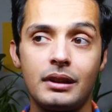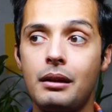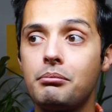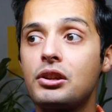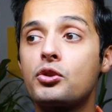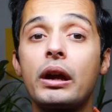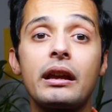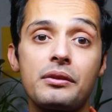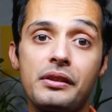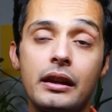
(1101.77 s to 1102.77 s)
can be
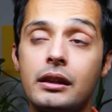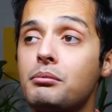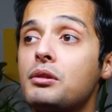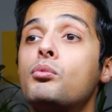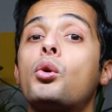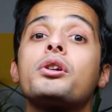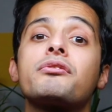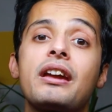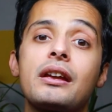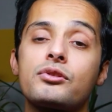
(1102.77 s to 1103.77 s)
greater than, can be more
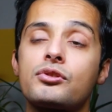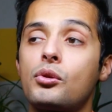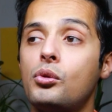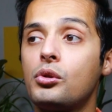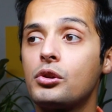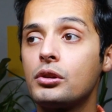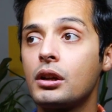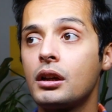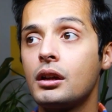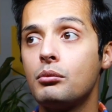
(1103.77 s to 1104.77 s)
advanced
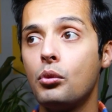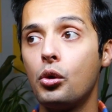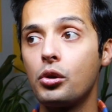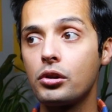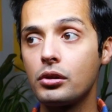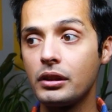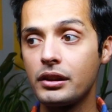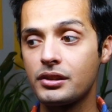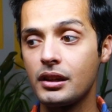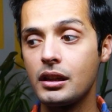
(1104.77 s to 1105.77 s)
or more,
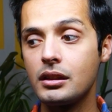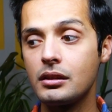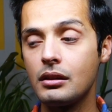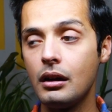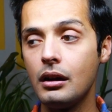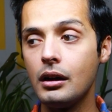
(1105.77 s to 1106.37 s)
let's say,